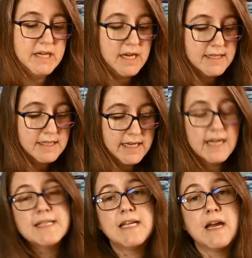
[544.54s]
because
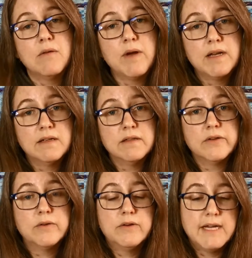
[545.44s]
like I say, I went a
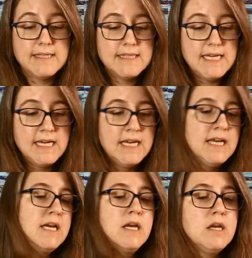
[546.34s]
little crazy.
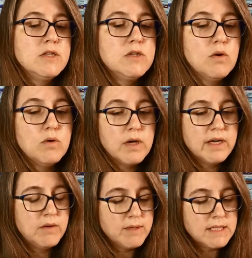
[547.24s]
So
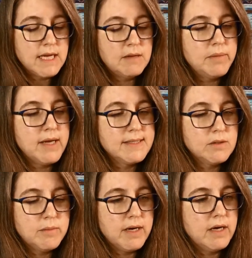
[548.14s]
uh, once again,
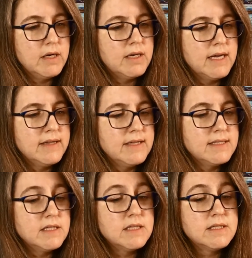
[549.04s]
Puzzle Bug, and
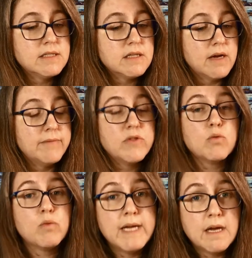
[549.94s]
this is uh,
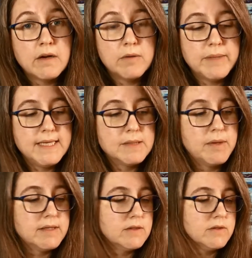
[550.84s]
300 piece
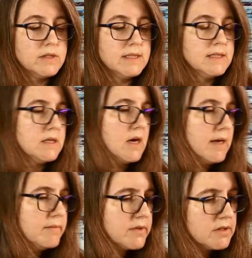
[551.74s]
puzzles this
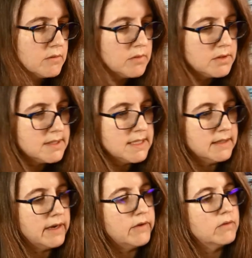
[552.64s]
time. So we'll see
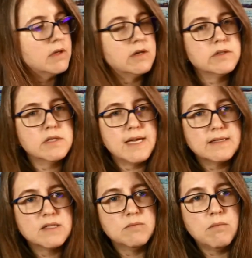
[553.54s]
now. Here's
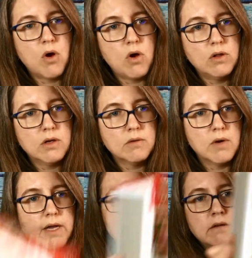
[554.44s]
that smaller
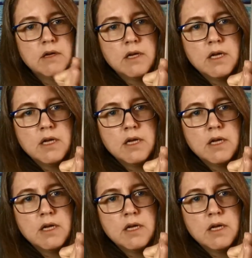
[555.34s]
one.